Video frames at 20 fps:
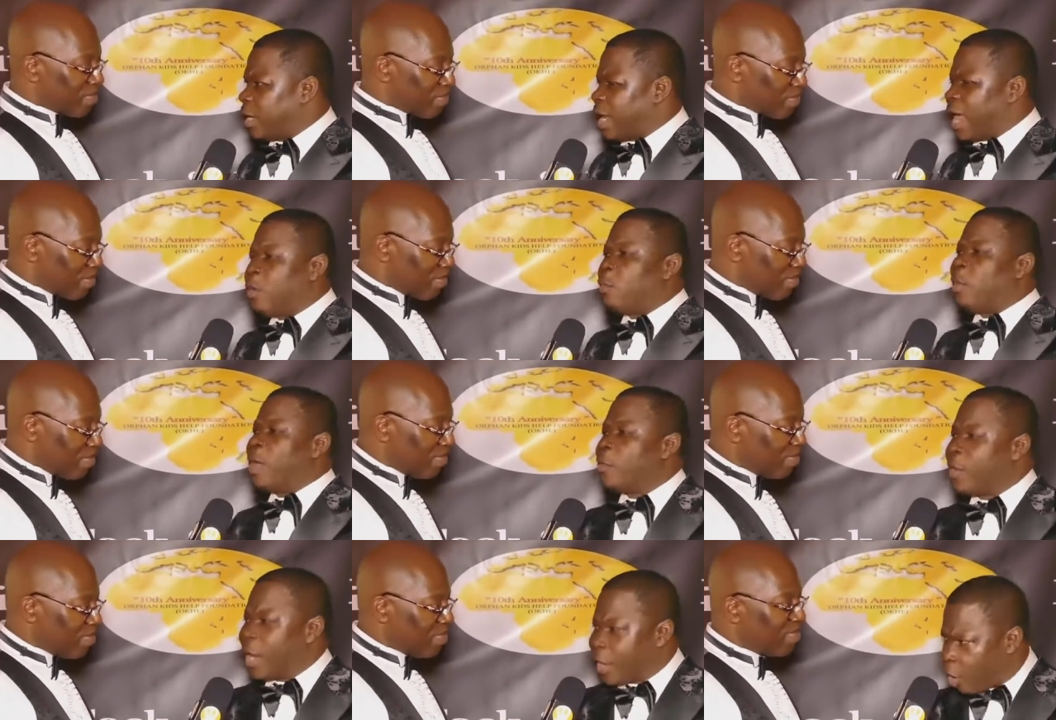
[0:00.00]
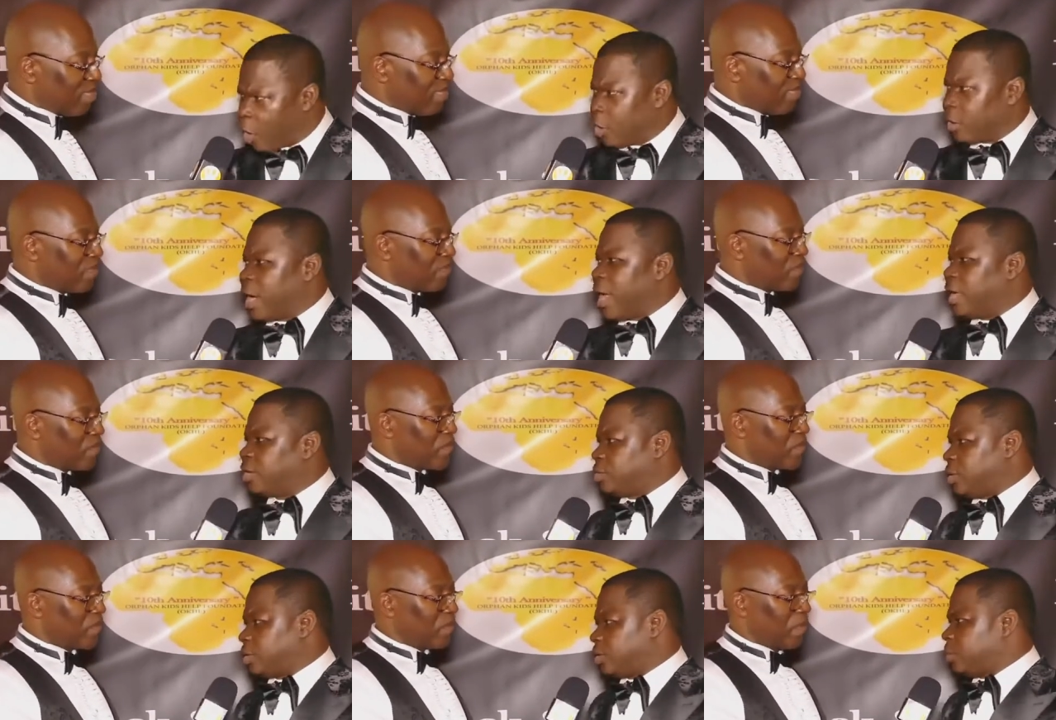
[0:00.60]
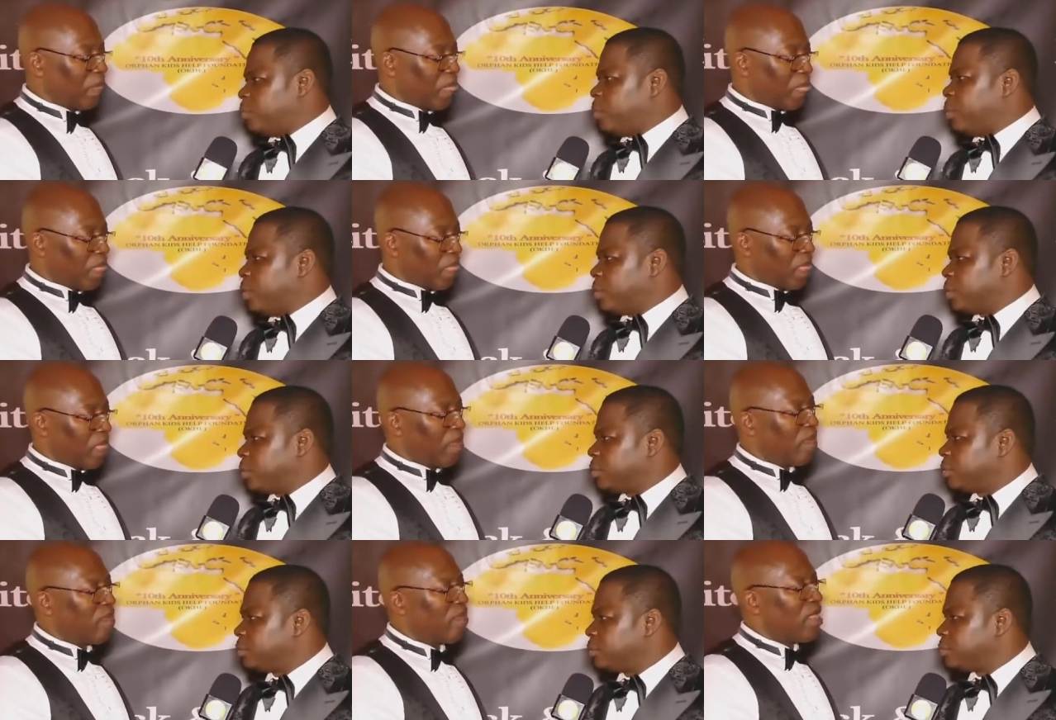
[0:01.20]
Speaker 1: and we recognize your support.
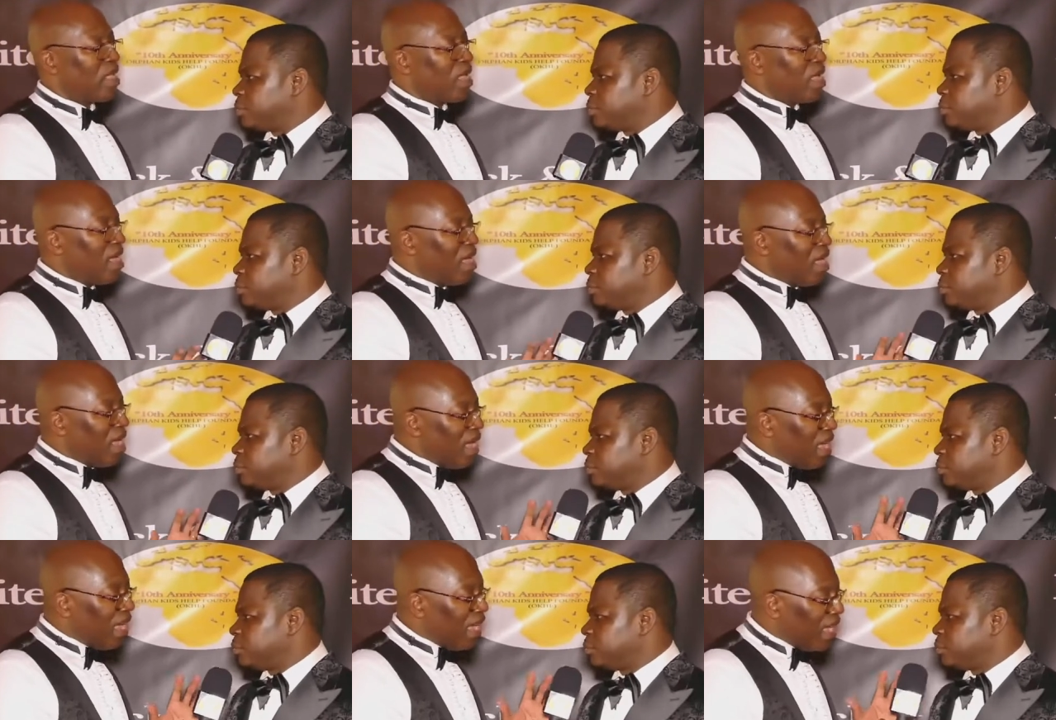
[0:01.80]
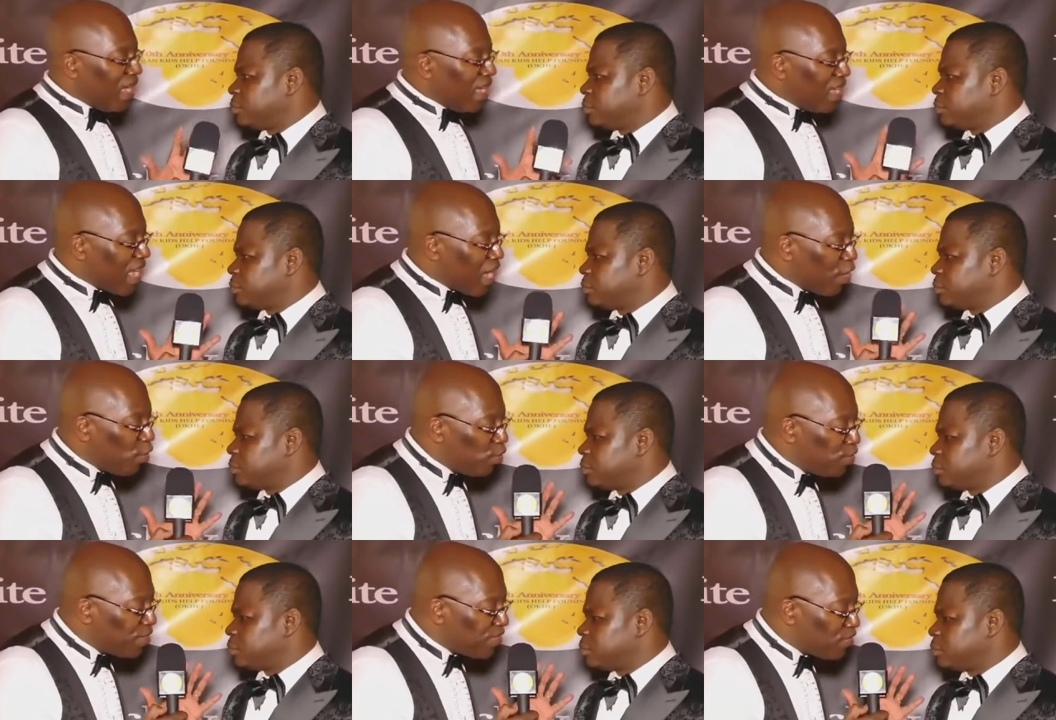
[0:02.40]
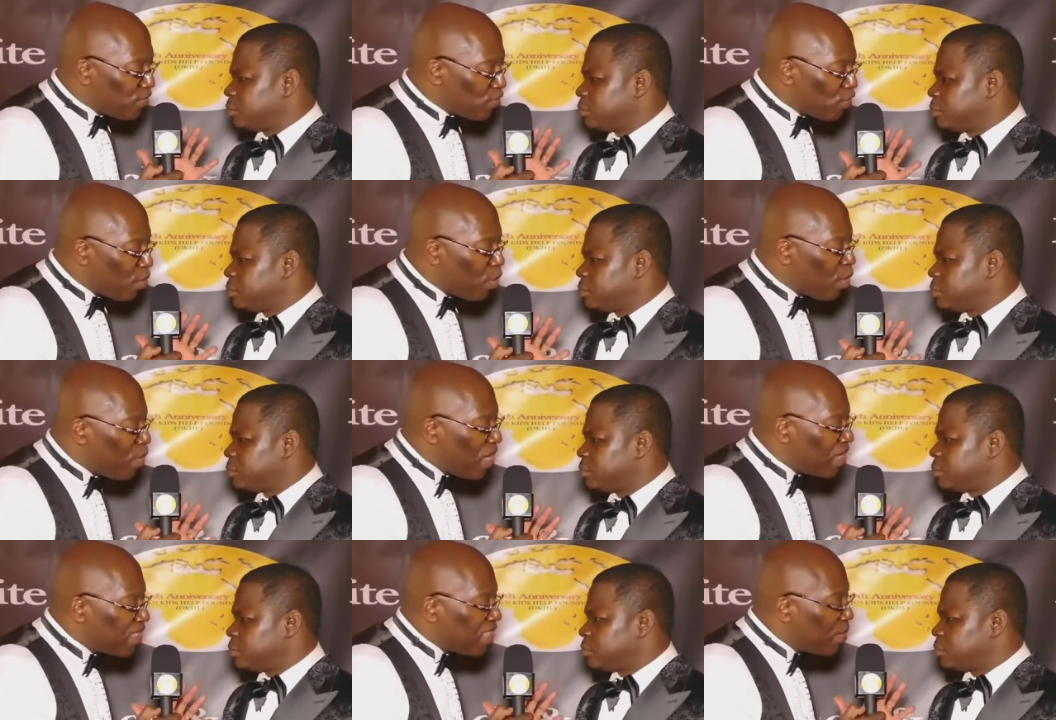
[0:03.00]
Il y a eu ce
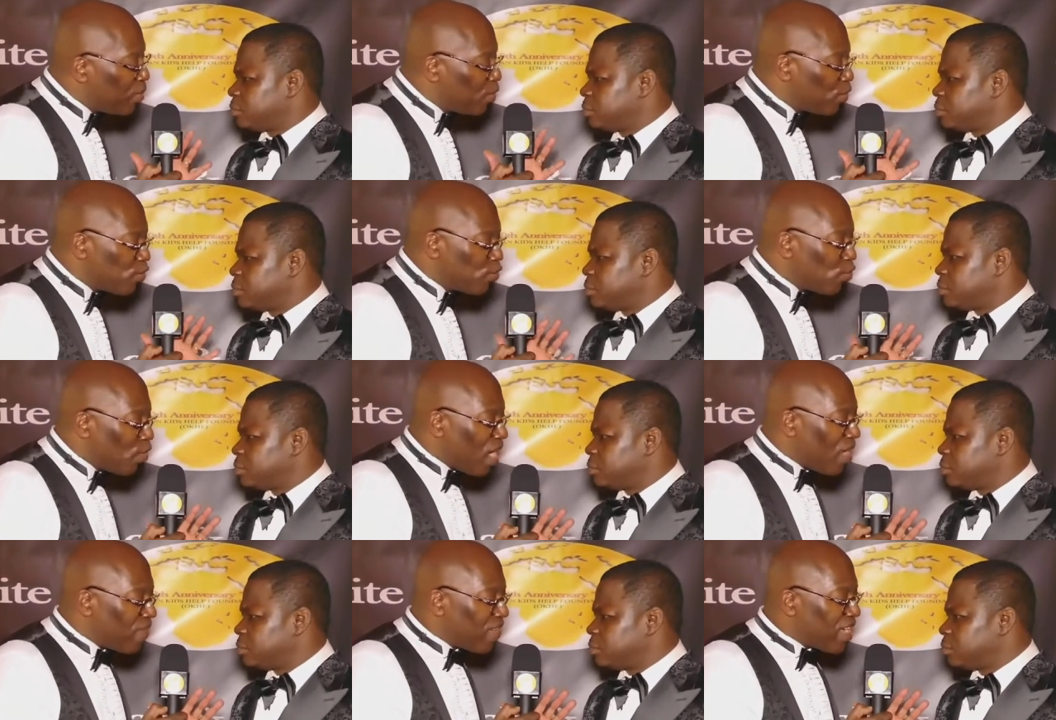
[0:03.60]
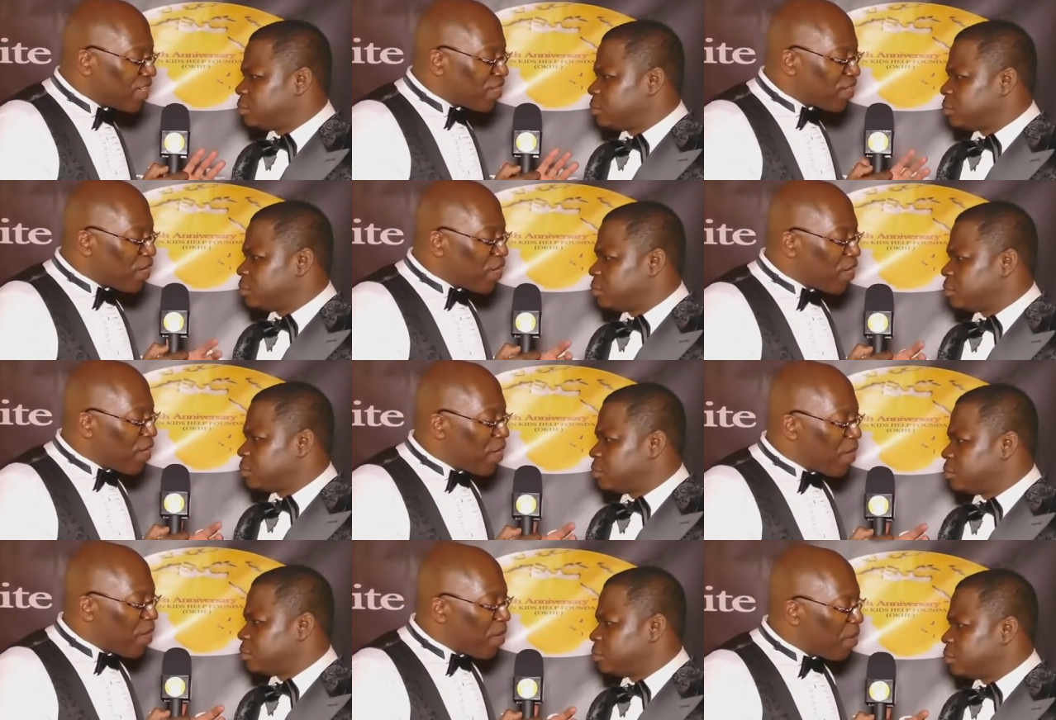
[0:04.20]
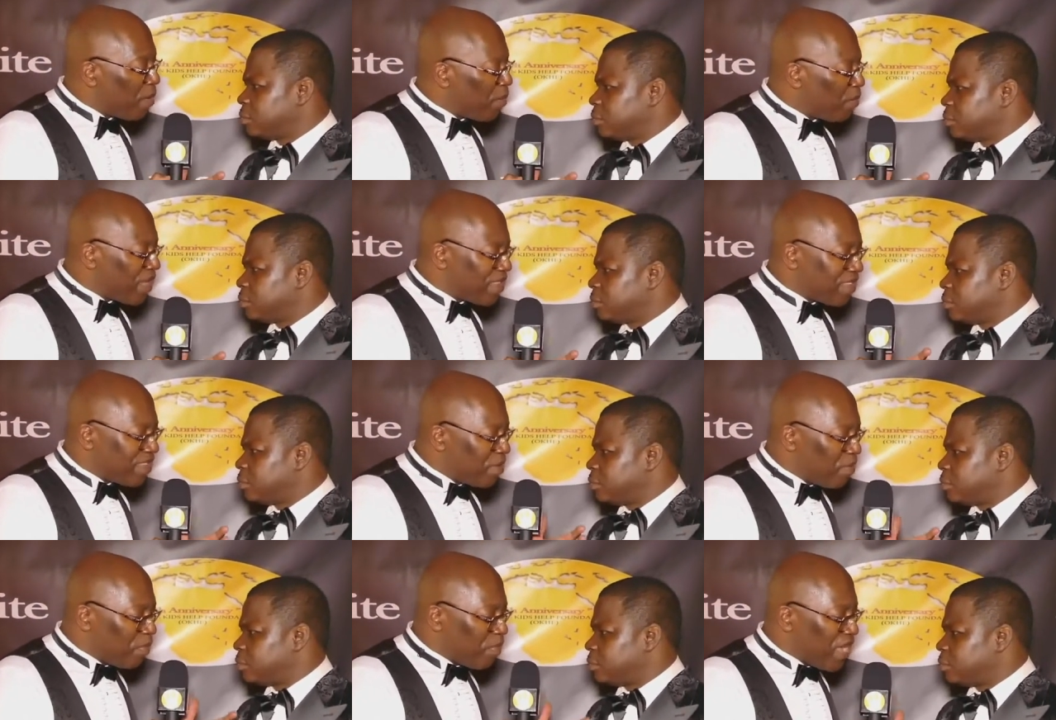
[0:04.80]
moment d'émotion avec euh,
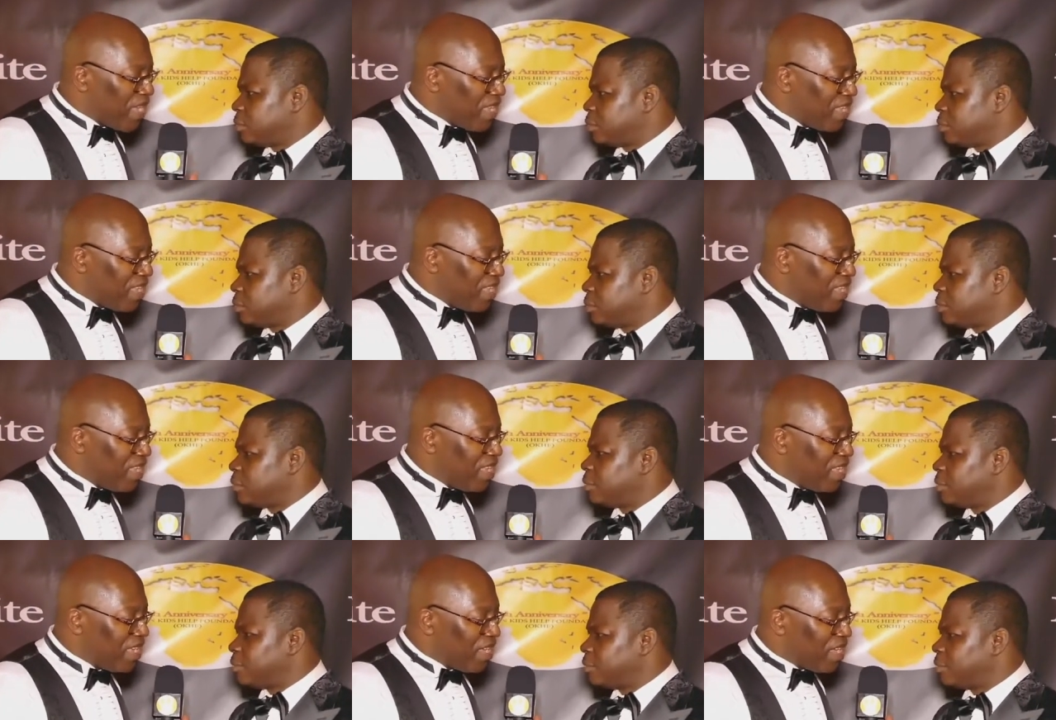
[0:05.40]
Petit Pays.